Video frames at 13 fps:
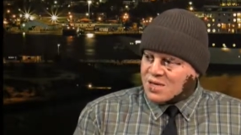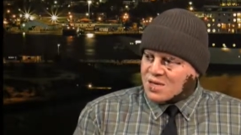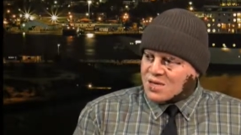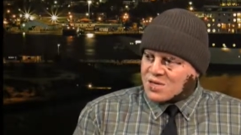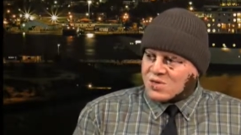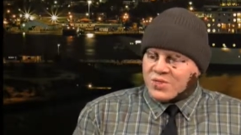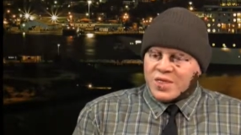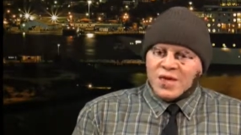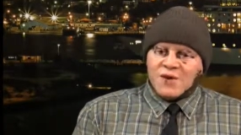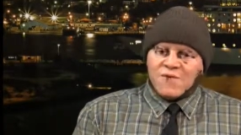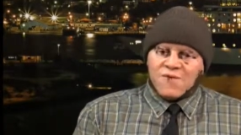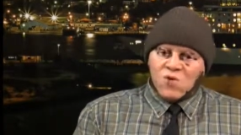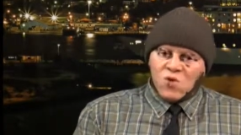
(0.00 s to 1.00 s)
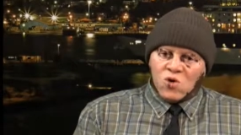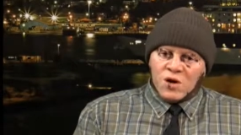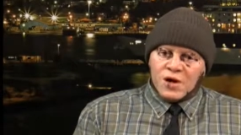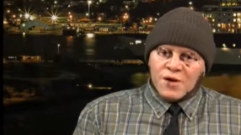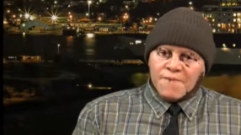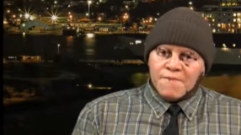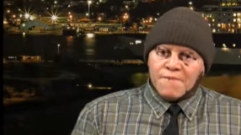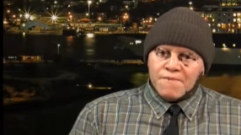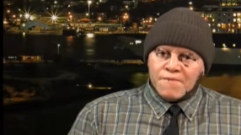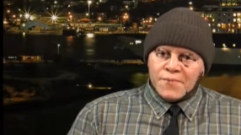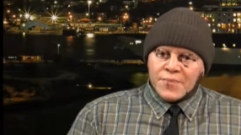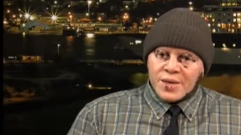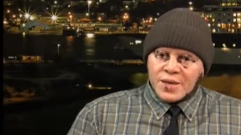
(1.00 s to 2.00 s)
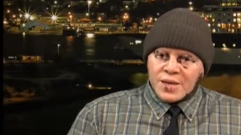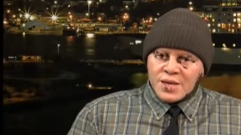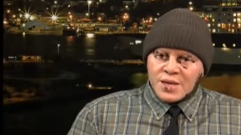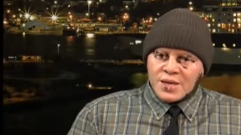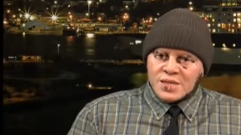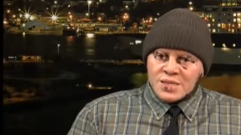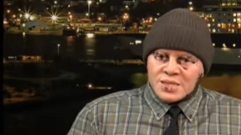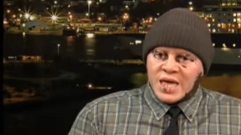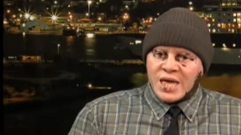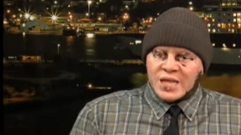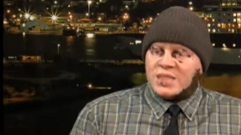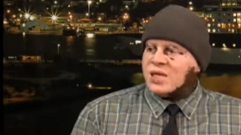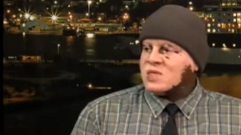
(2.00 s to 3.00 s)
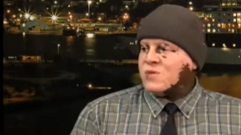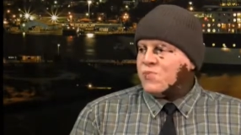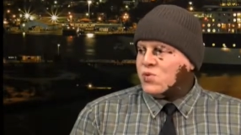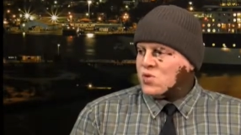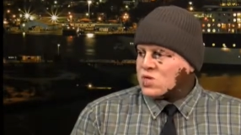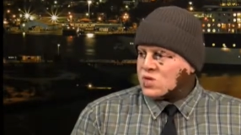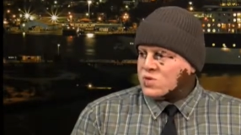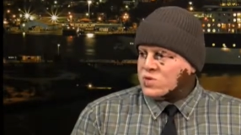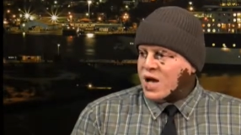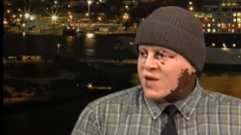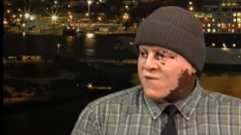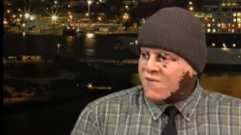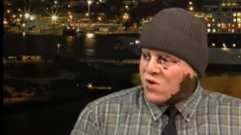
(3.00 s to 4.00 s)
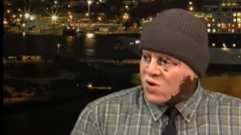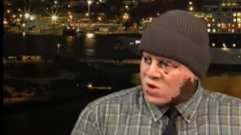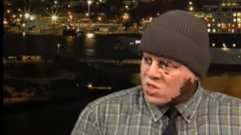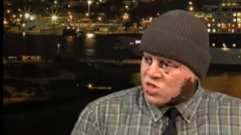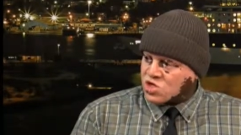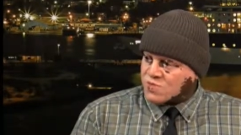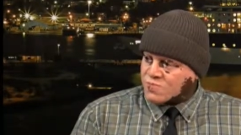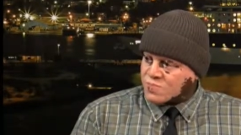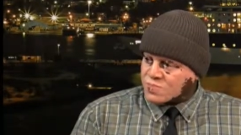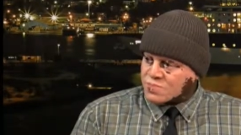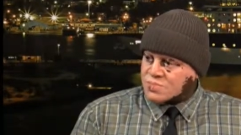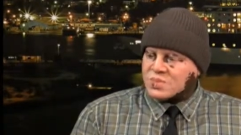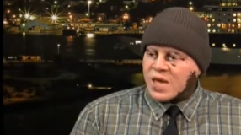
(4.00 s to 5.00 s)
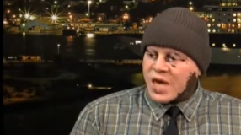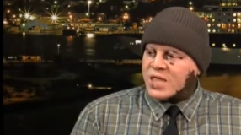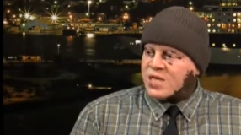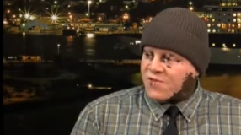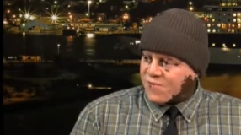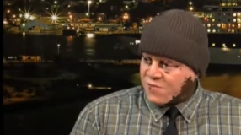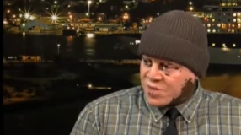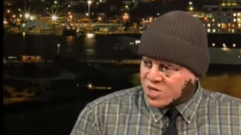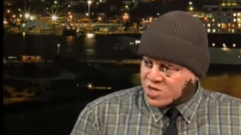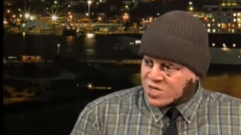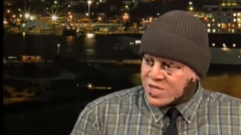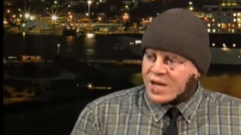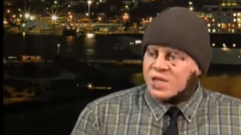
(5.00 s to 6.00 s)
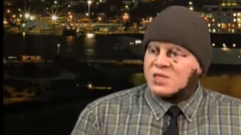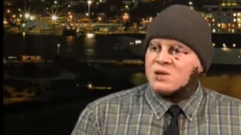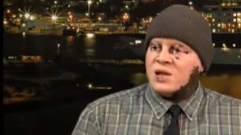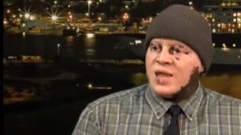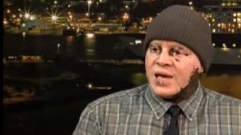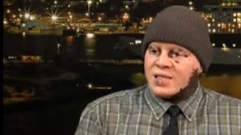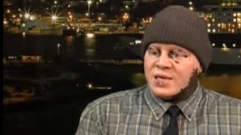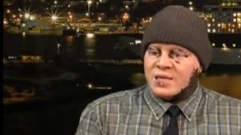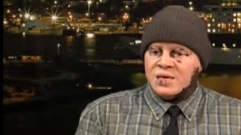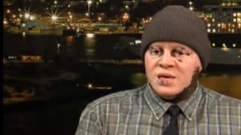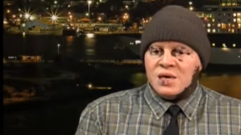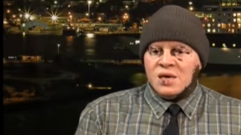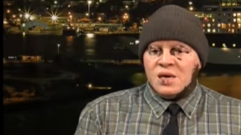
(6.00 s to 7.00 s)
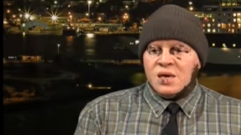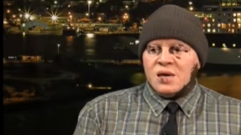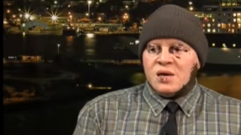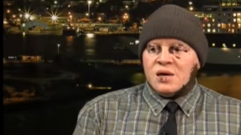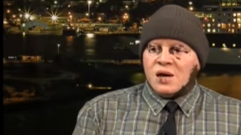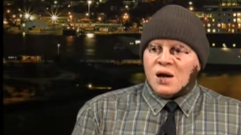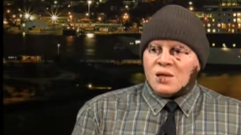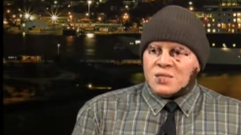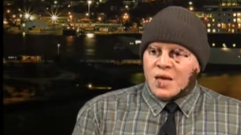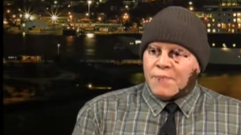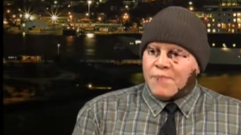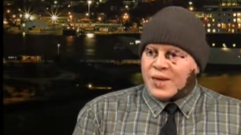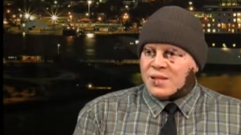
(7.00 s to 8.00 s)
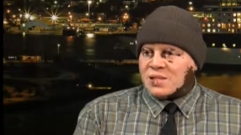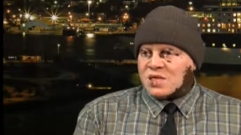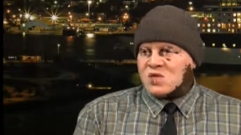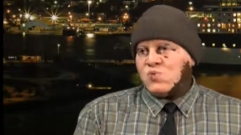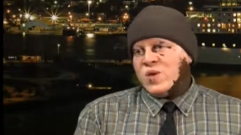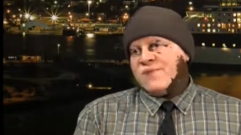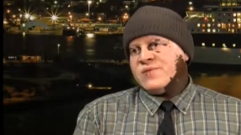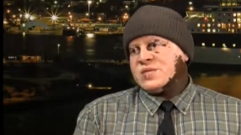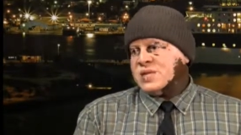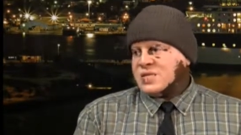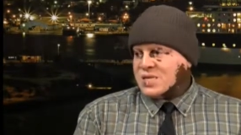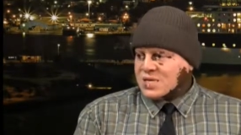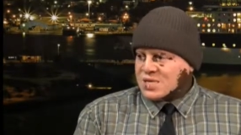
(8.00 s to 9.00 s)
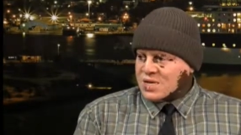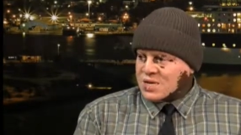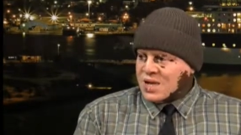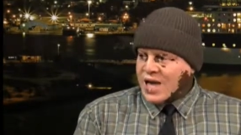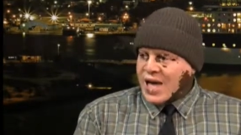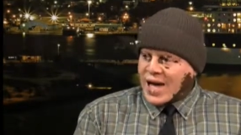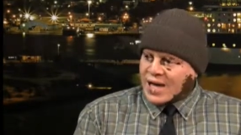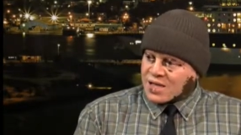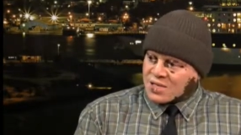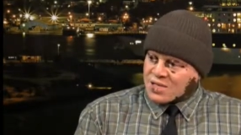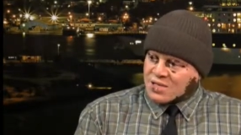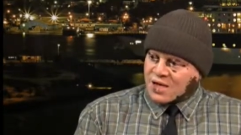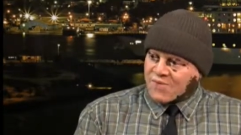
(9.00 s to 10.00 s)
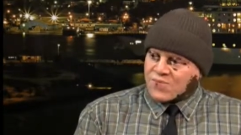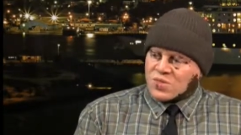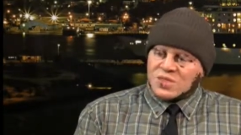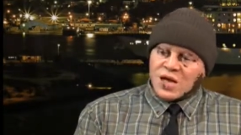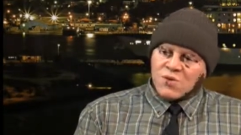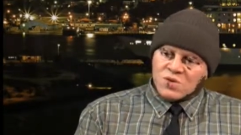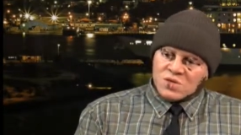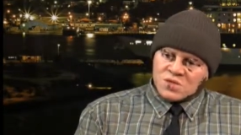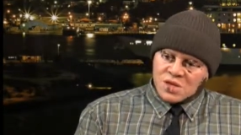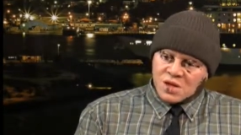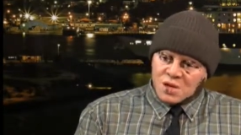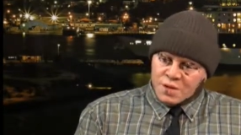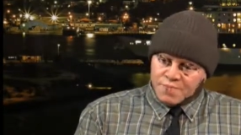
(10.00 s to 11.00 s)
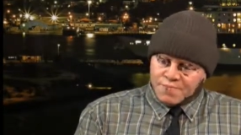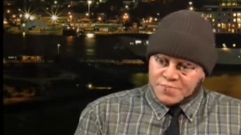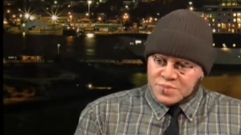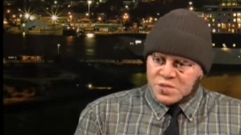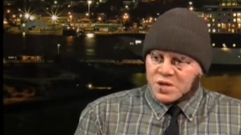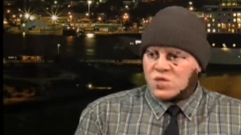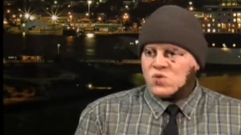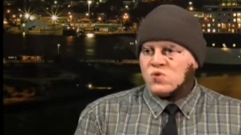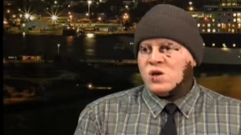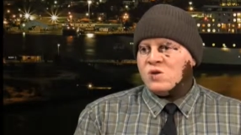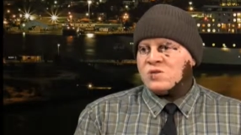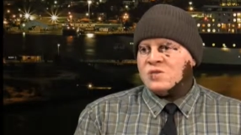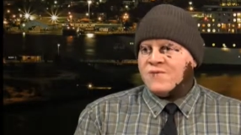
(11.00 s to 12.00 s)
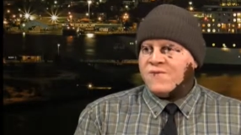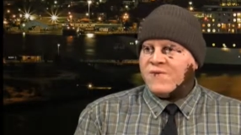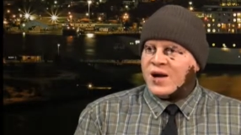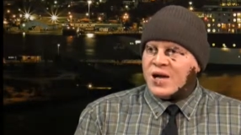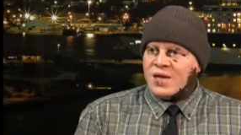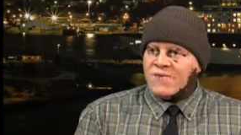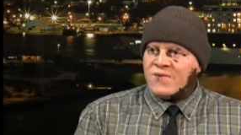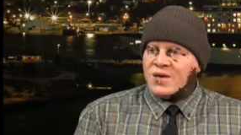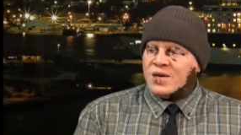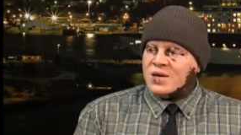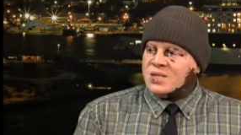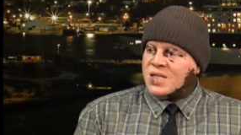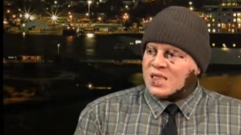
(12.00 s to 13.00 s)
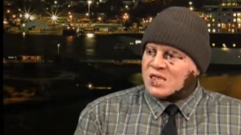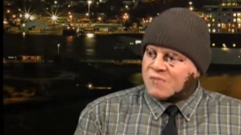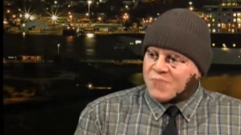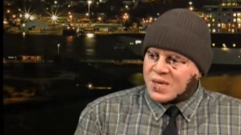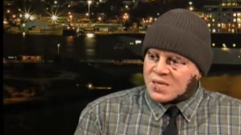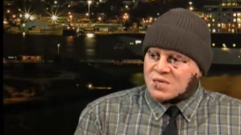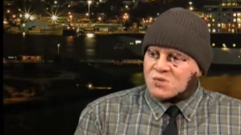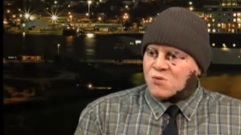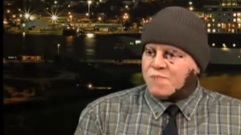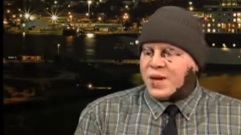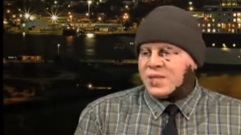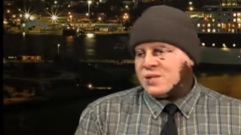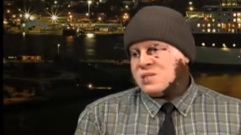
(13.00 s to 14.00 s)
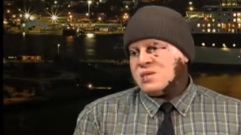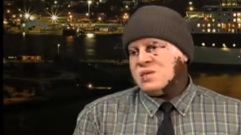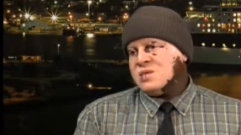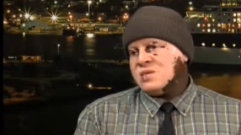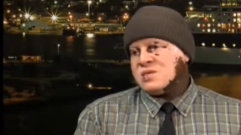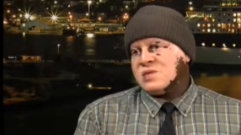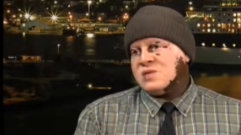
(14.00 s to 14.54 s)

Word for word: So therefore, they are not supposed to divulge any mm-hmm. information that is collected. There are penalties. We have a statistical act of, that was um, done in 2005 that speaks to penalties,